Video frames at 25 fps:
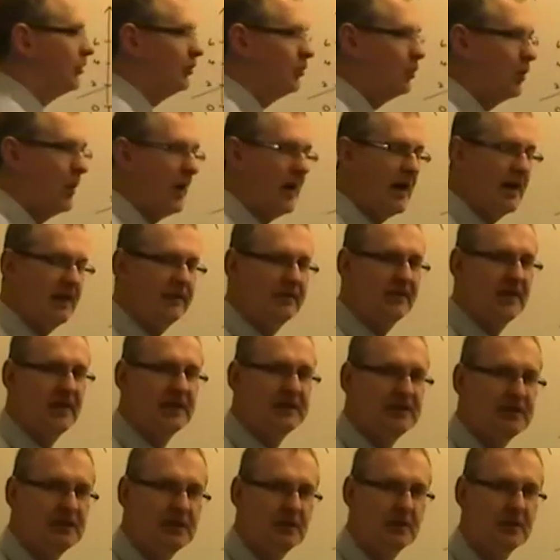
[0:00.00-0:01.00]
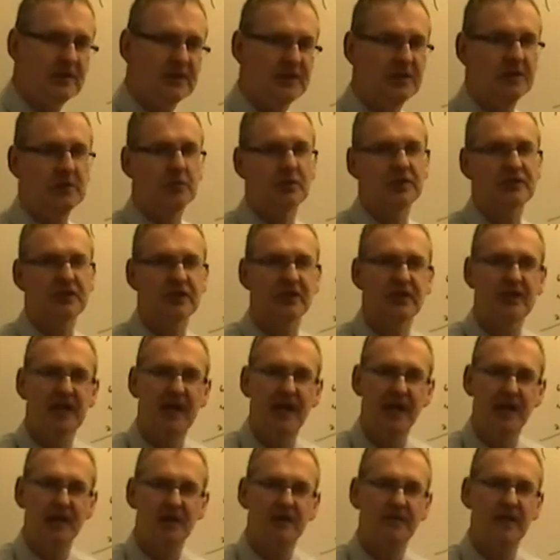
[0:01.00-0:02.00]
The y value is equal to the
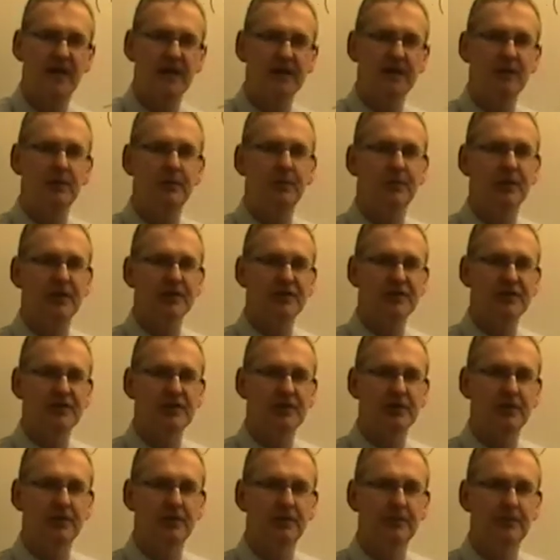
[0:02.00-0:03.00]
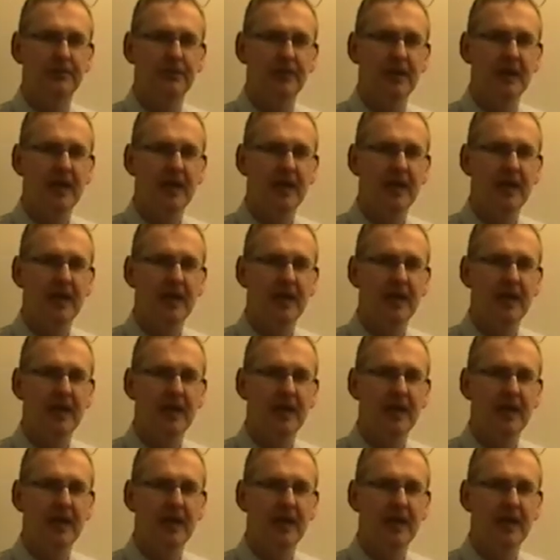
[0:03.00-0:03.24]
x value plus 2.